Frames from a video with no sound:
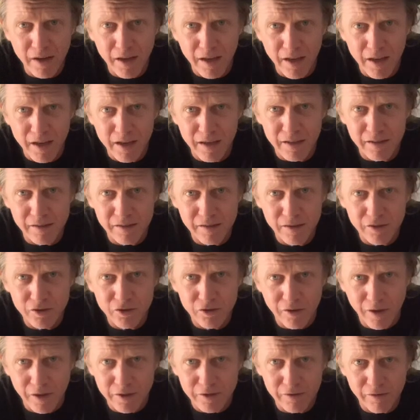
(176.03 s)
is the
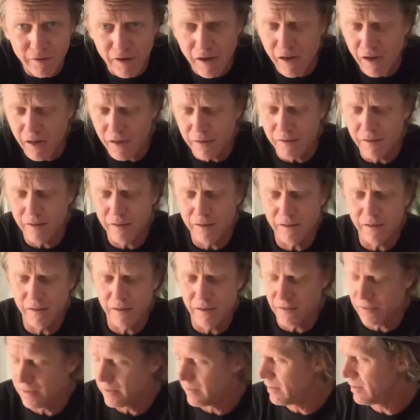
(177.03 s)
truss rod
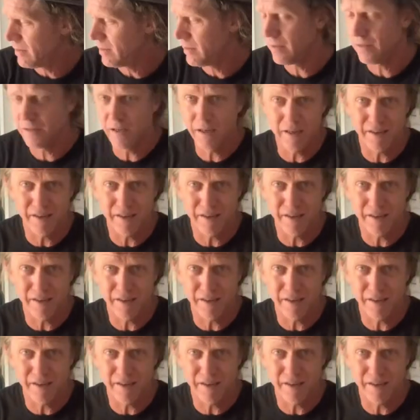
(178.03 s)
in a